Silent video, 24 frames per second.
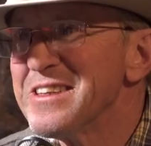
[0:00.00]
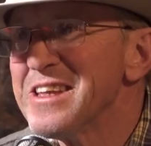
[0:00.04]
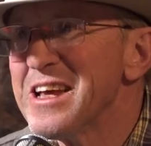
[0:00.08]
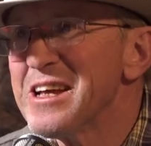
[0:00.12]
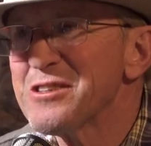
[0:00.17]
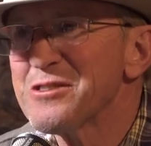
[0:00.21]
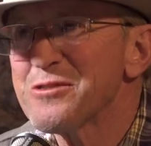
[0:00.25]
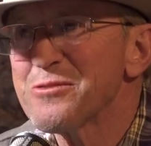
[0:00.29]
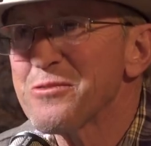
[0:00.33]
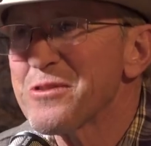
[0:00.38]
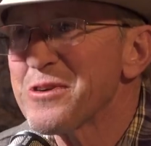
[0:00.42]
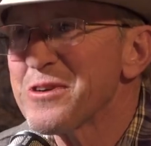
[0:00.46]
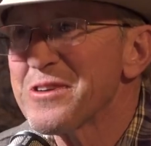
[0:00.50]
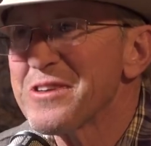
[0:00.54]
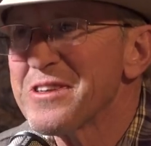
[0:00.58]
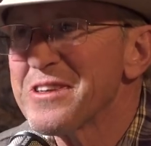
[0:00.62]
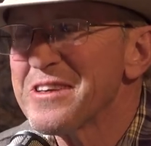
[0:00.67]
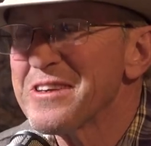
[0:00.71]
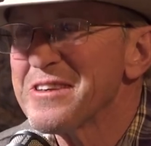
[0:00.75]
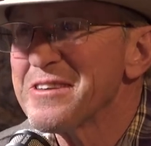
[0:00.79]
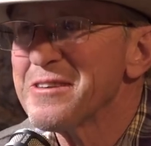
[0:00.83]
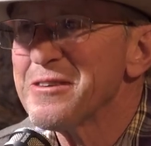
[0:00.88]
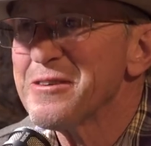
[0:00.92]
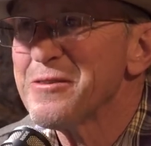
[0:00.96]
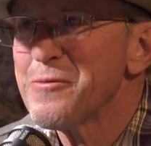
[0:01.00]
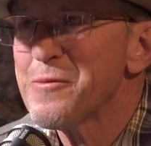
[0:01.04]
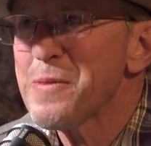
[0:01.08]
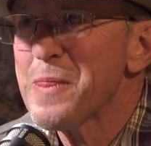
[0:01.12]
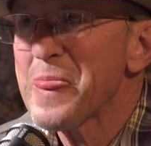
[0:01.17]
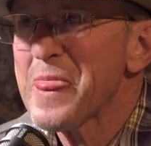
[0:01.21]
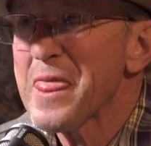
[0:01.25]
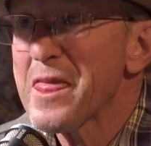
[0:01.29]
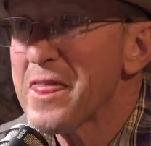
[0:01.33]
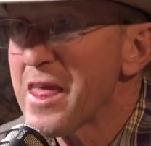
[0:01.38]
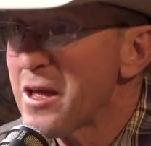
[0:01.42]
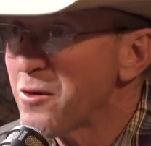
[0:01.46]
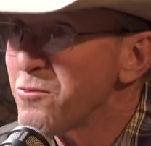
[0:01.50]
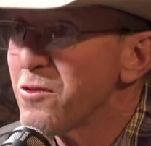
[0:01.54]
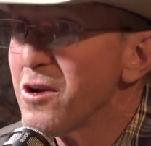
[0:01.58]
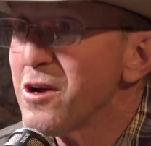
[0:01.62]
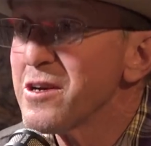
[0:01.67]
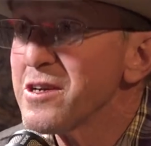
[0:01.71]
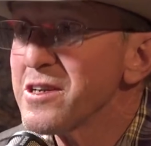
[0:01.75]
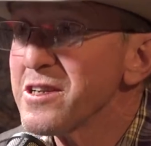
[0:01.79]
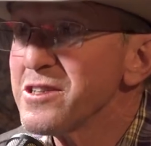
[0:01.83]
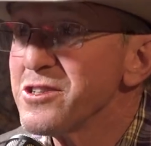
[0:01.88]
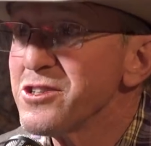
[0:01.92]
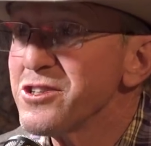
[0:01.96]
that's where that
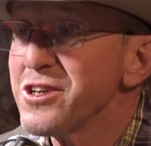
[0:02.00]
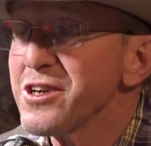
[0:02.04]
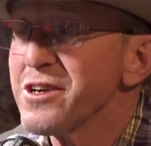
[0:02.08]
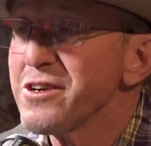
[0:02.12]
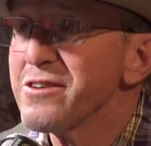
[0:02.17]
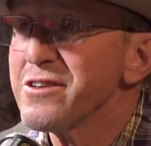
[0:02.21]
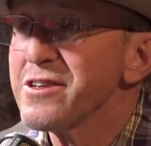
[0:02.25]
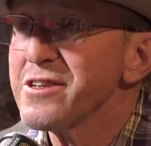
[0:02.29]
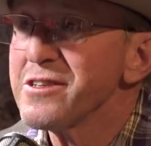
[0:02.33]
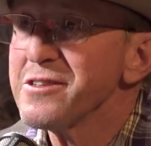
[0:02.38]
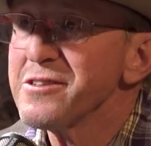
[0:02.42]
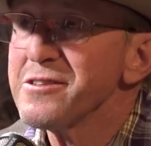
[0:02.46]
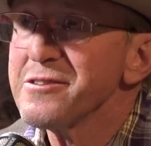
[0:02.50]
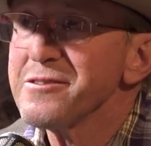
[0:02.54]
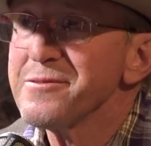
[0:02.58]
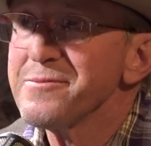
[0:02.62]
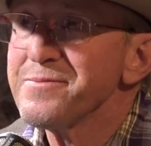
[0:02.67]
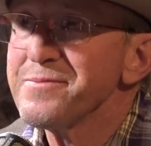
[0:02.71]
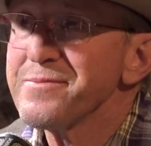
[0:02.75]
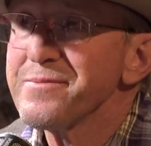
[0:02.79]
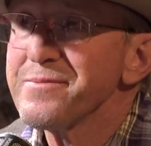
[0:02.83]
rocking chair is.